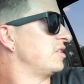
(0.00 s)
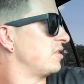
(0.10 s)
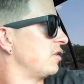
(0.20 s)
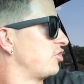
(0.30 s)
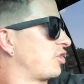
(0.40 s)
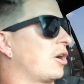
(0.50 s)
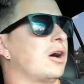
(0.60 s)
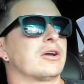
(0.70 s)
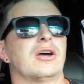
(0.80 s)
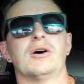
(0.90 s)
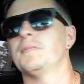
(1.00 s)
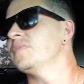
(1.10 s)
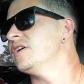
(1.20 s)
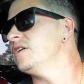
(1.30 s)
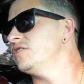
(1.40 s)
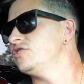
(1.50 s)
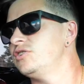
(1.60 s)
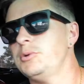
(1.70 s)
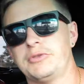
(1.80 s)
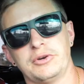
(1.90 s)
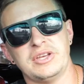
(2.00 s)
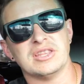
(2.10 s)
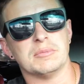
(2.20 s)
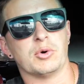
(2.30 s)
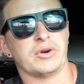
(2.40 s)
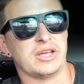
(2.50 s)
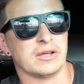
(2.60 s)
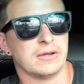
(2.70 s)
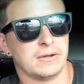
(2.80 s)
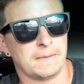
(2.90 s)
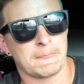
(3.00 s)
he's in Chicago. It's 2:30 in the morning.